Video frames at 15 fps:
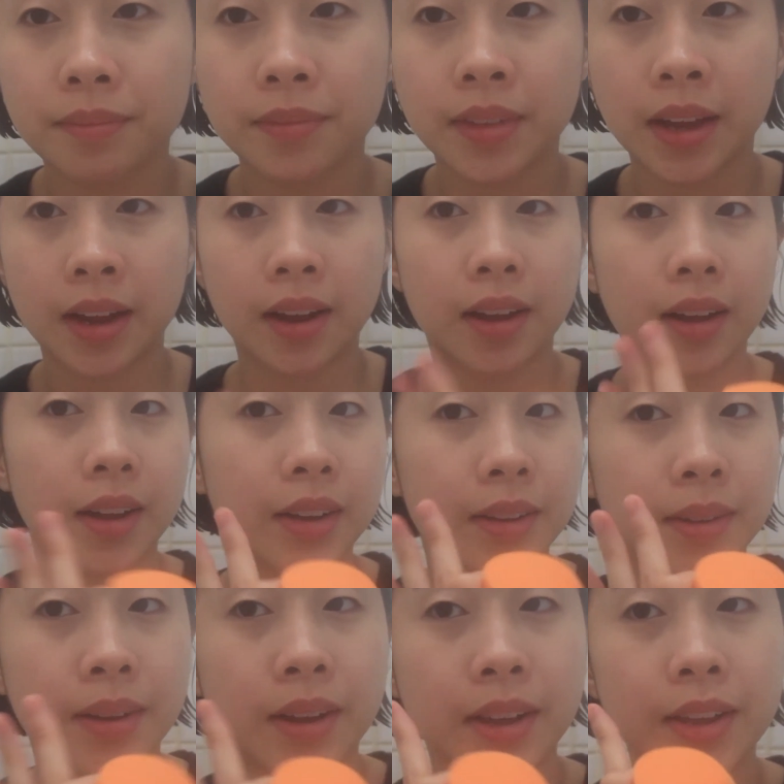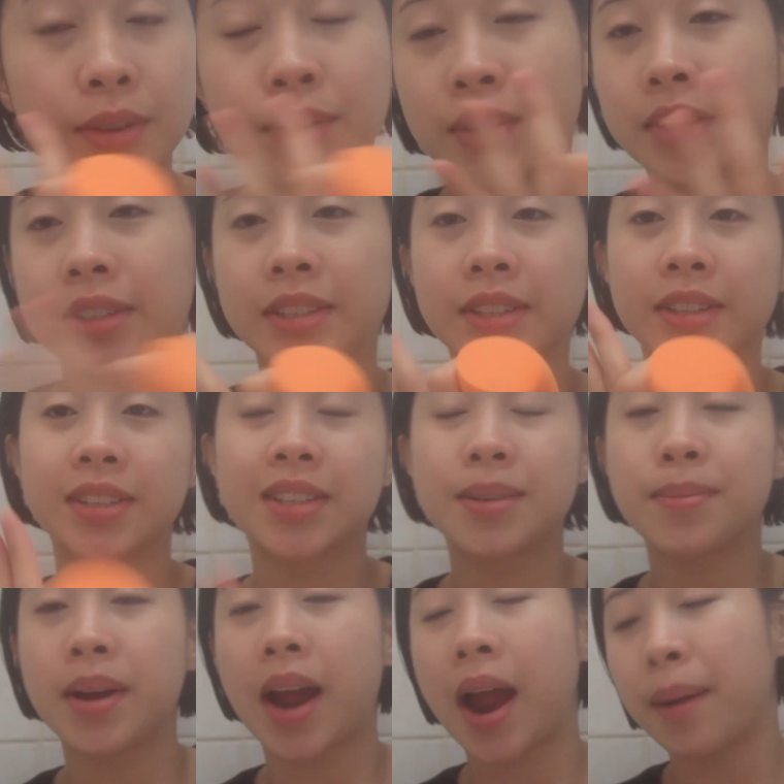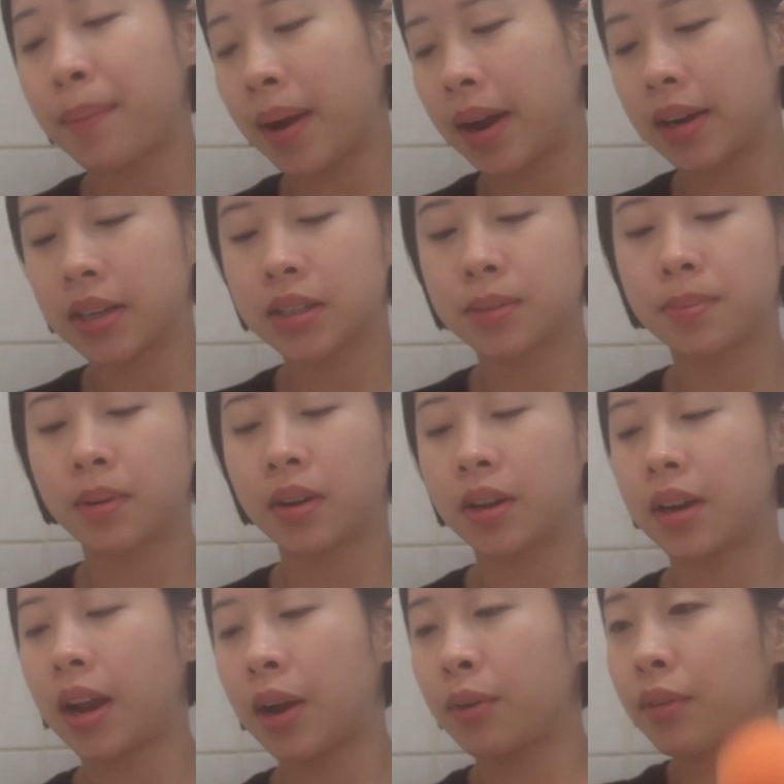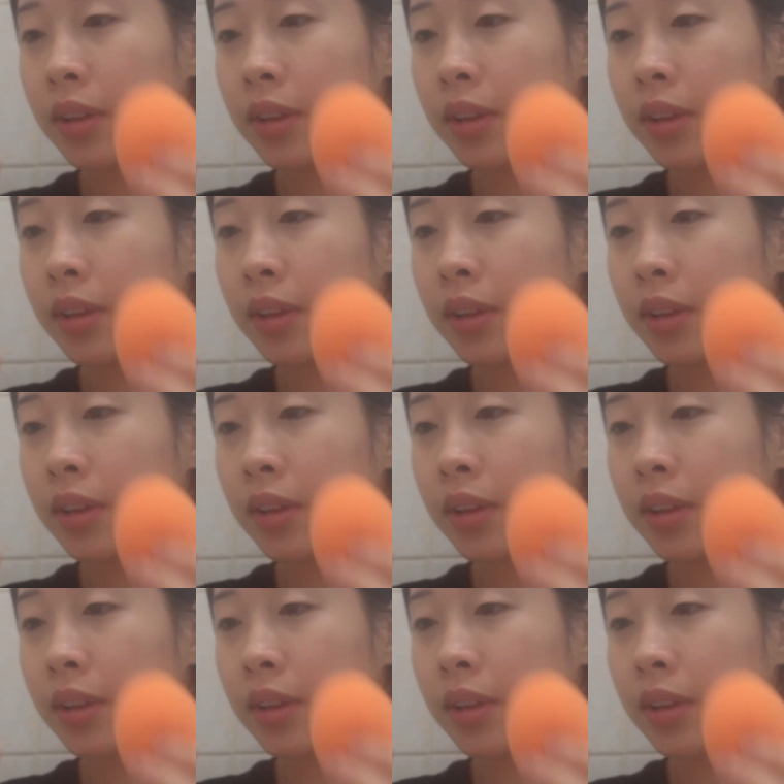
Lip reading: Like, you can still see my eye bags, but I don't